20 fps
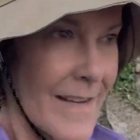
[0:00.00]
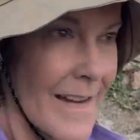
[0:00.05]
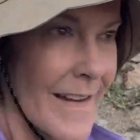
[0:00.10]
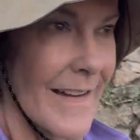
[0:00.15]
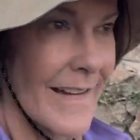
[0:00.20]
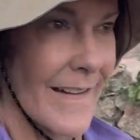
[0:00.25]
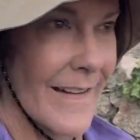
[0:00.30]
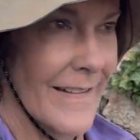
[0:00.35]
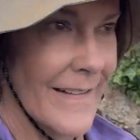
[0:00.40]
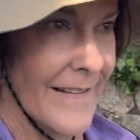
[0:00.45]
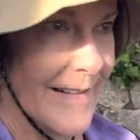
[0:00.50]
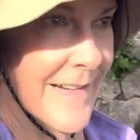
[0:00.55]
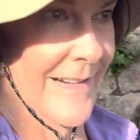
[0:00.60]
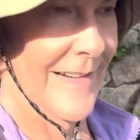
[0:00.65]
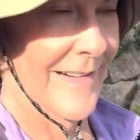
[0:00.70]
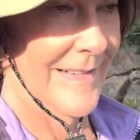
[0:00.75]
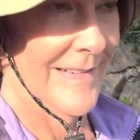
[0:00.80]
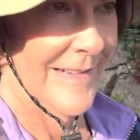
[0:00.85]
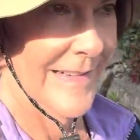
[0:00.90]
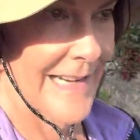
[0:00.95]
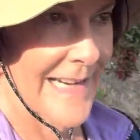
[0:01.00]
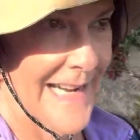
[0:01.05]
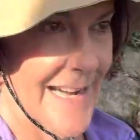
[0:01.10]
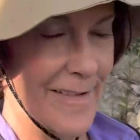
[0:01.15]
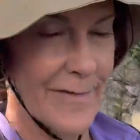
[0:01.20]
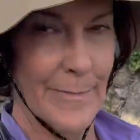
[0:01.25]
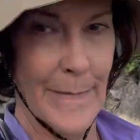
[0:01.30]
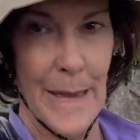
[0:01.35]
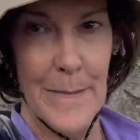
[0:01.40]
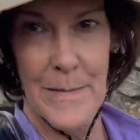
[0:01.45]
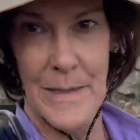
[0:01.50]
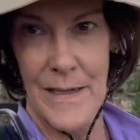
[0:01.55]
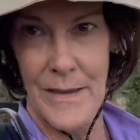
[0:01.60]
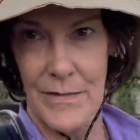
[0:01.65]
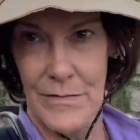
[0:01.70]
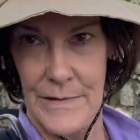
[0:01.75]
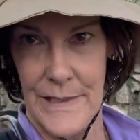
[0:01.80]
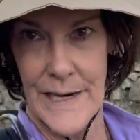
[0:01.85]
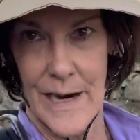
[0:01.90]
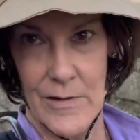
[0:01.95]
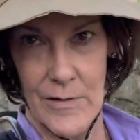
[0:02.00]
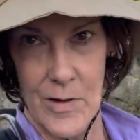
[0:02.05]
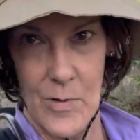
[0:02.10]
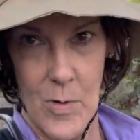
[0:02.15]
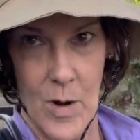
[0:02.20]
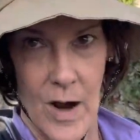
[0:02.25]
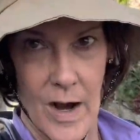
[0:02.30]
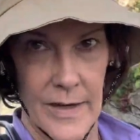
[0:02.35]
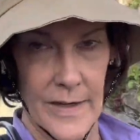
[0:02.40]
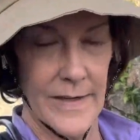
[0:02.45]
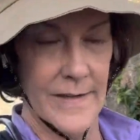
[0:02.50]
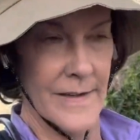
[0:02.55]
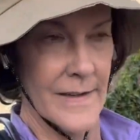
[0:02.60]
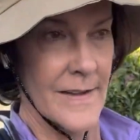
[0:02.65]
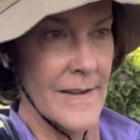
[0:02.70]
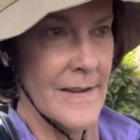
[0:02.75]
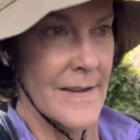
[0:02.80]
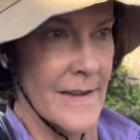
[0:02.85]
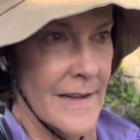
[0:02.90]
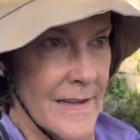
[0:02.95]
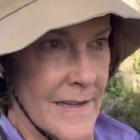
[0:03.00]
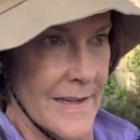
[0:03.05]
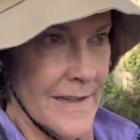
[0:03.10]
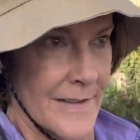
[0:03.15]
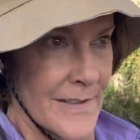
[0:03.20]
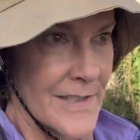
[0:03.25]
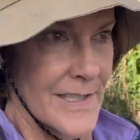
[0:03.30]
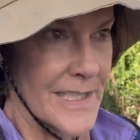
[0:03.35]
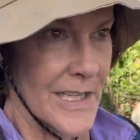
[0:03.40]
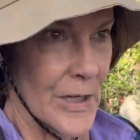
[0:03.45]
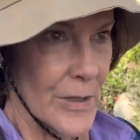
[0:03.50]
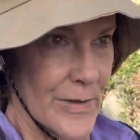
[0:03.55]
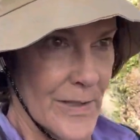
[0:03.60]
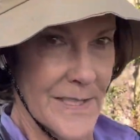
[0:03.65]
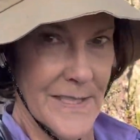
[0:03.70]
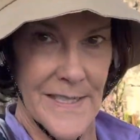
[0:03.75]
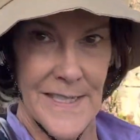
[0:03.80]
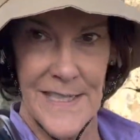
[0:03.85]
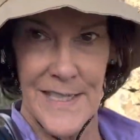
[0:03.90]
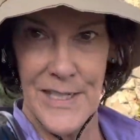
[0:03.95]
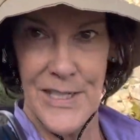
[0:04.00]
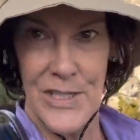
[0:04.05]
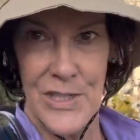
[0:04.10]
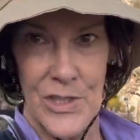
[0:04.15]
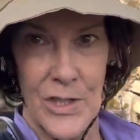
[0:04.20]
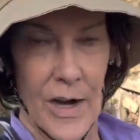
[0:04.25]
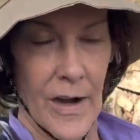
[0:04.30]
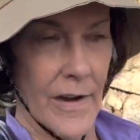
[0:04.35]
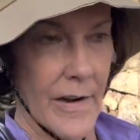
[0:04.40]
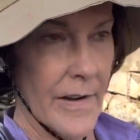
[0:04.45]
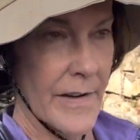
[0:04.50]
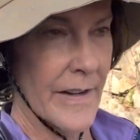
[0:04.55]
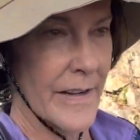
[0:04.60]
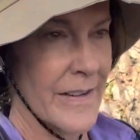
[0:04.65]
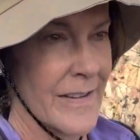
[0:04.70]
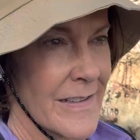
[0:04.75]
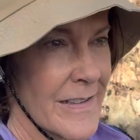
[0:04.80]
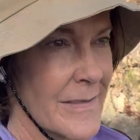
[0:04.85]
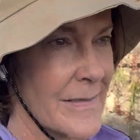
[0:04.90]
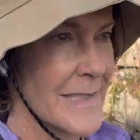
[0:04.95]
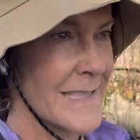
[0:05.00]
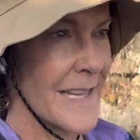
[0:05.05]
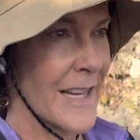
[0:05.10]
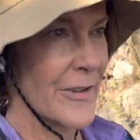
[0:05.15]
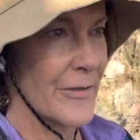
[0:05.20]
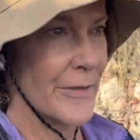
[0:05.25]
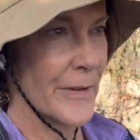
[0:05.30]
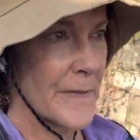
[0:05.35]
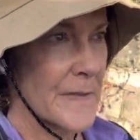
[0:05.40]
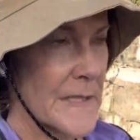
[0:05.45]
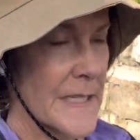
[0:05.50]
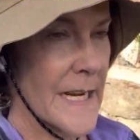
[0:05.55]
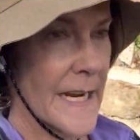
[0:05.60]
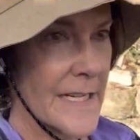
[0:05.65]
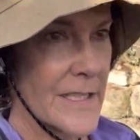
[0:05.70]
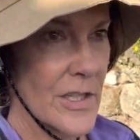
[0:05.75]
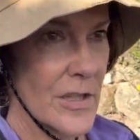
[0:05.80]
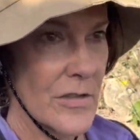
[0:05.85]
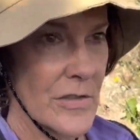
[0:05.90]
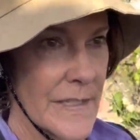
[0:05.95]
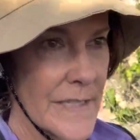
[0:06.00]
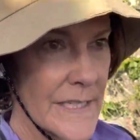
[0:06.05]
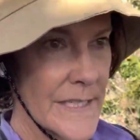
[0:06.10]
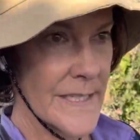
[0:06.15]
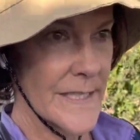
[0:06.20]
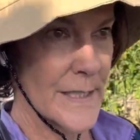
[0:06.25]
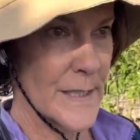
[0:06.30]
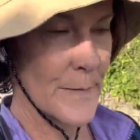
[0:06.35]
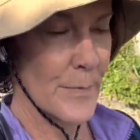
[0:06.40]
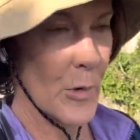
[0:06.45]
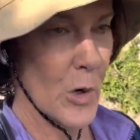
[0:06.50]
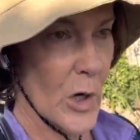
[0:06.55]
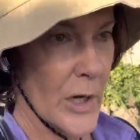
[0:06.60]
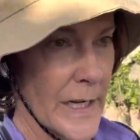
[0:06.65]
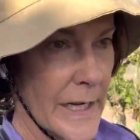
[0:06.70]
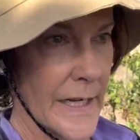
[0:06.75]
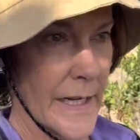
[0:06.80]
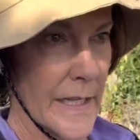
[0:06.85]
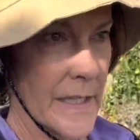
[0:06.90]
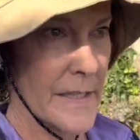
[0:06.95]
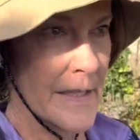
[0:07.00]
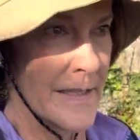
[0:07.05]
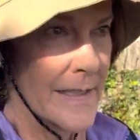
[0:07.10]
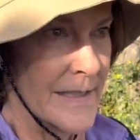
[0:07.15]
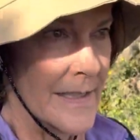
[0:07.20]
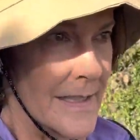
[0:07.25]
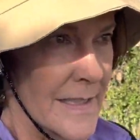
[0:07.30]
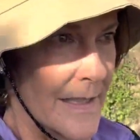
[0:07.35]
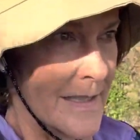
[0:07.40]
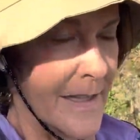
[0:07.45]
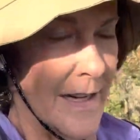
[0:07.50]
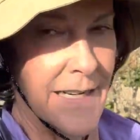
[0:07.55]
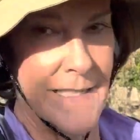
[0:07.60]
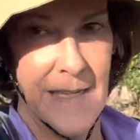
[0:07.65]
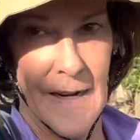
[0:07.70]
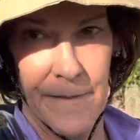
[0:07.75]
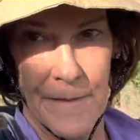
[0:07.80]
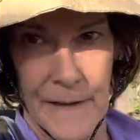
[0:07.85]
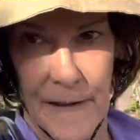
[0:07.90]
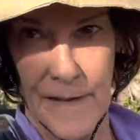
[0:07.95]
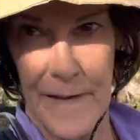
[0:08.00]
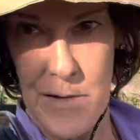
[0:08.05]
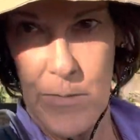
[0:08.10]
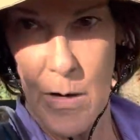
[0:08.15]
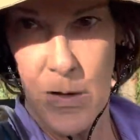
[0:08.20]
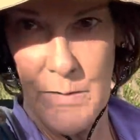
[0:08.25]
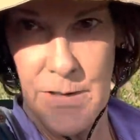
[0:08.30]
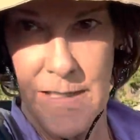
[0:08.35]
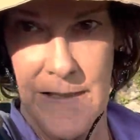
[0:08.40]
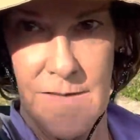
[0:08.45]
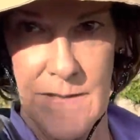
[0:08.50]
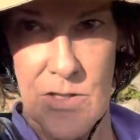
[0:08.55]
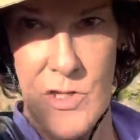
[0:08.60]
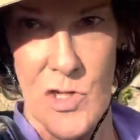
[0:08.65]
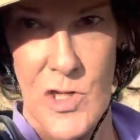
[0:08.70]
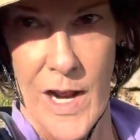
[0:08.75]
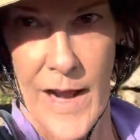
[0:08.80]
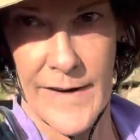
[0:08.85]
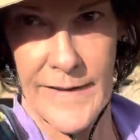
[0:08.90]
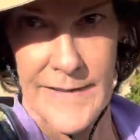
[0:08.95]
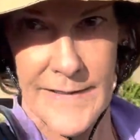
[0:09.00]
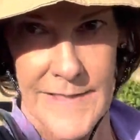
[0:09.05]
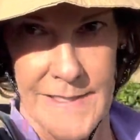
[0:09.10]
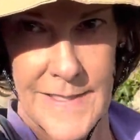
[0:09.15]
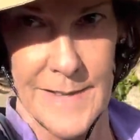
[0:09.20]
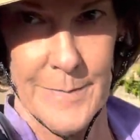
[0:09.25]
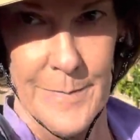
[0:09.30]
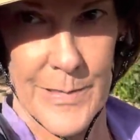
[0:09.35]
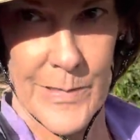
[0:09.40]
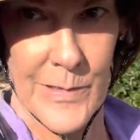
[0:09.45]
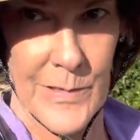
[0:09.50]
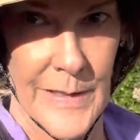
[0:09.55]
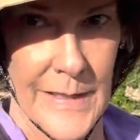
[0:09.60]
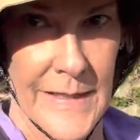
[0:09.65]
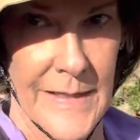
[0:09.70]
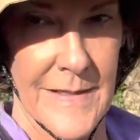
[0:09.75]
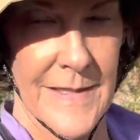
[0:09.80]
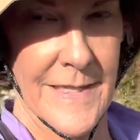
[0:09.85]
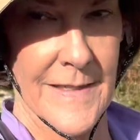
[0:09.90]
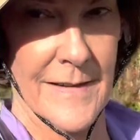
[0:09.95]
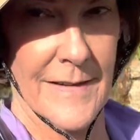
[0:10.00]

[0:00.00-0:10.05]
I have maybe a 3-hour walk. So this is the start. It was like 58 degrees this morning. I definitely won't need this jacket at some point.